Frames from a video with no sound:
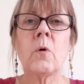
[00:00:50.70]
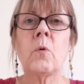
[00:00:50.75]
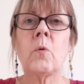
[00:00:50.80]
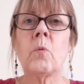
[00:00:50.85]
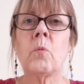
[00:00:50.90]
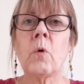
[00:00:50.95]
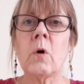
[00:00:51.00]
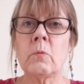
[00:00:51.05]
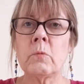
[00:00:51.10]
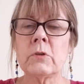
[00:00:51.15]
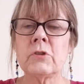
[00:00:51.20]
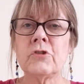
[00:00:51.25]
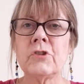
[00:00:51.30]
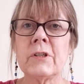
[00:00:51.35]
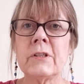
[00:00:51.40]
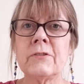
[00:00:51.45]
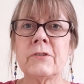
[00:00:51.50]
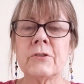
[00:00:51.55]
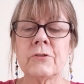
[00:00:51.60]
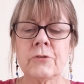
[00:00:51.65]
What would
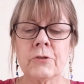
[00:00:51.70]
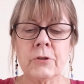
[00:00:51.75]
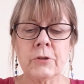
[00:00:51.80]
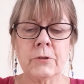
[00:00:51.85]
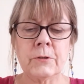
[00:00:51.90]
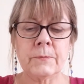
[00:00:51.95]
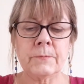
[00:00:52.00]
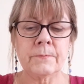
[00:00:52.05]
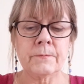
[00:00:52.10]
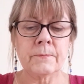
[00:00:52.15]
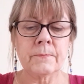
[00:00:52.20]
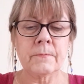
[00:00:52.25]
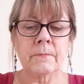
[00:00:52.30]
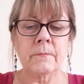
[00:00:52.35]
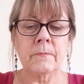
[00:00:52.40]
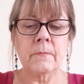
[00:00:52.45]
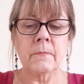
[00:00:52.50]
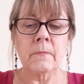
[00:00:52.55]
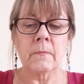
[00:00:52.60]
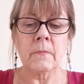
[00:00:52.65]
Jesus do?
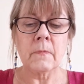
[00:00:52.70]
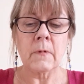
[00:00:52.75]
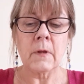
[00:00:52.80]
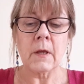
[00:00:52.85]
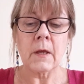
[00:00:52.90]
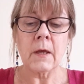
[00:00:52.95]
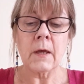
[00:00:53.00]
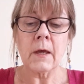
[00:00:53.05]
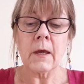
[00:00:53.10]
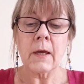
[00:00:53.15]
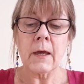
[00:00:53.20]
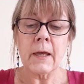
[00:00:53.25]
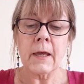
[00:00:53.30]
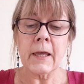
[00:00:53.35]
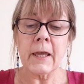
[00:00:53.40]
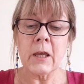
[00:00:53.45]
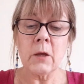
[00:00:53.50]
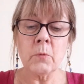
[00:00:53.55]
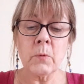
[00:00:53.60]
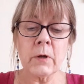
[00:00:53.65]

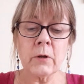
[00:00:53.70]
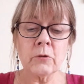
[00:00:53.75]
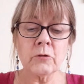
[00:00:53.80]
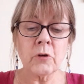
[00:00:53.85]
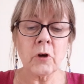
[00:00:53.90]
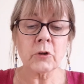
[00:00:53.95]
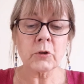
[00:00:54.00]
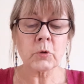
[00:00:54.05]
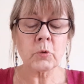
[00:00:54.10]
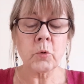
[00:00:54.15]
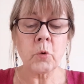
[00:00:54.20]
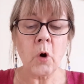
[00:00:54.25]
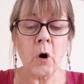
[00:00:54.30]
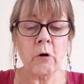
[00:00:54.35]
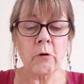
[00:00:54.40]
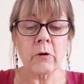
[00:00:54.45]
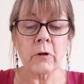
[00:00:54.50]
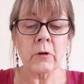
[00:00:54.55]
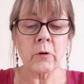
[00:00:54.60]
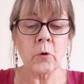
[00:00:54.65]
He will not
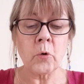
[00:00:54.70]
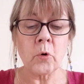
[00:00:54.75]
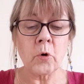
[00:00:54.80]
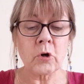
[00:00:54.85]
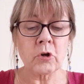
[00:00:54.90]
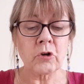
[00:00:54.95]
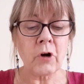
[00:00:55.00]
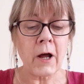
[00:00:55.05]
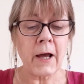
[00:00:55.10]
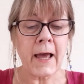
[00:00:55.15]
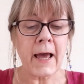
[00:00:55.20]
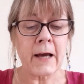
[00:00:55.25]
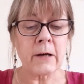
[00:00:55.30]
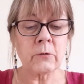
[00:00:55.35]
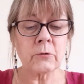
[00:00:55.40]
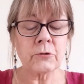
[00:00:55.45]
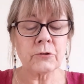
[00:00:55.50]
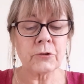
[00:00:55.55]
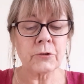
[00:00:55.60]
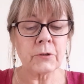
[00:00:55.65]
quarrel or cry
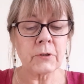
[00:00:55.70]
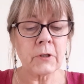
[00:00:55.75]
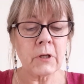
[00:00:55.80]
out.